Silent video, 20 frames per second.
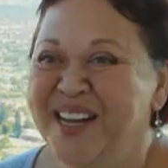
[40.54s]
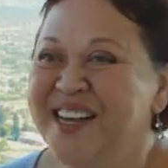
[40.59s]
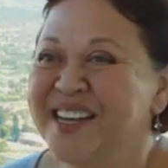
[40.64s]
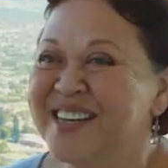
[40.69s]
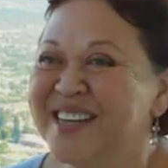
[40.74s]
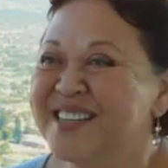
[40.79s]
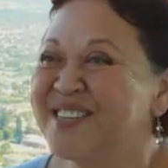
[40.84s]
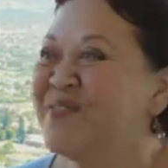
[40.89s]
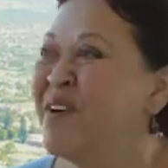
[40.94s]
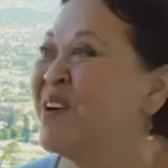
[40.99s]

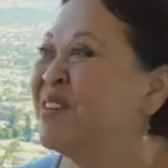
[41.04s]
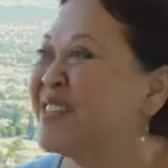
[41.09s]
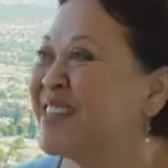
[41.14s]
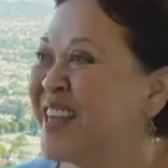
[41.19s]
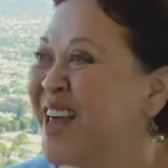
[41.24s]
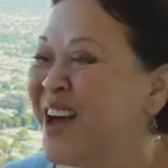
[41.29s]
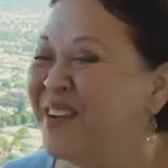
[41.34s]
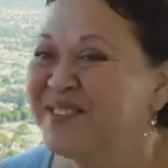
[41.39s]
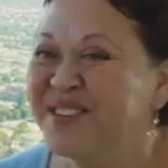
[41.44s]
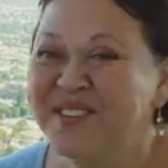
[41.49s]
Because
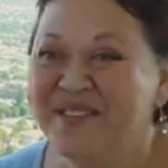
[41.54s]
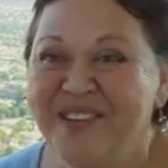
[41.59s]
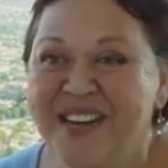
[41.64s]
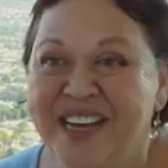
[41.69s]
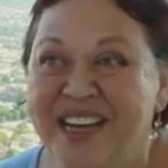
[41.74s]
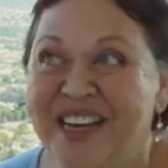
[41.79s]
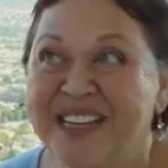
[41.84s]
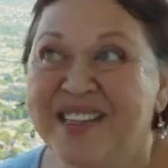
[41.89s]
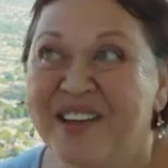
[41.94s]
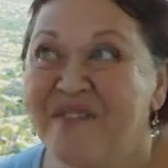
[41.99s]
mostly I'm doing
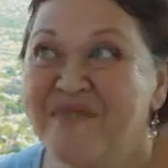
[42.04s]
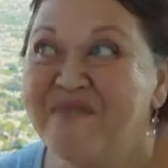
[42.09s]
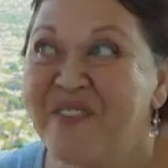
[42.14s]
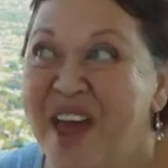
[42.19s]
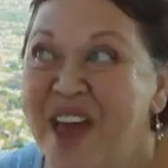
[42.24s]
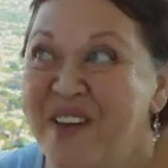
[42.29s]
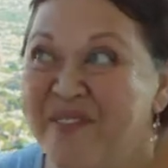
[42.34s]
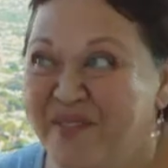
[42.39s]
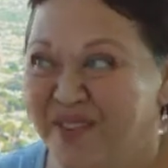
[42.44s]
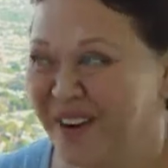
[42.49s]
it as a
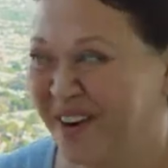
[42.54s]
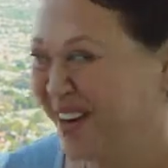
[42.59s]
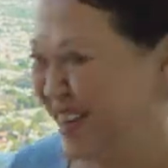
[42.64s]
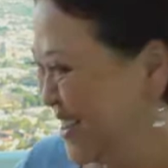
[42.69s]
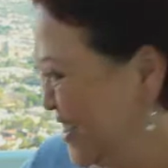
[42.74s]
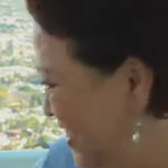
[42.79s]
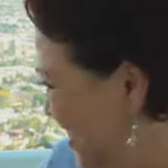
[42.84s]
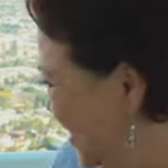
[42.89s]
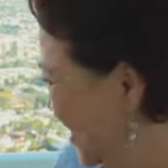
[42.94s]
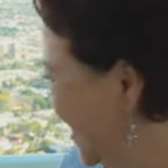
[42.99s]
favor.
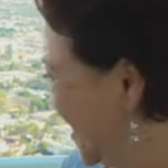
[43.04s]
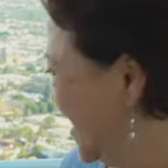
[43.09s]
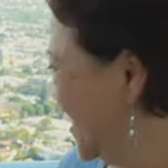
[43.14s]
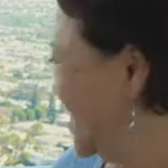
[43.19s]
Right.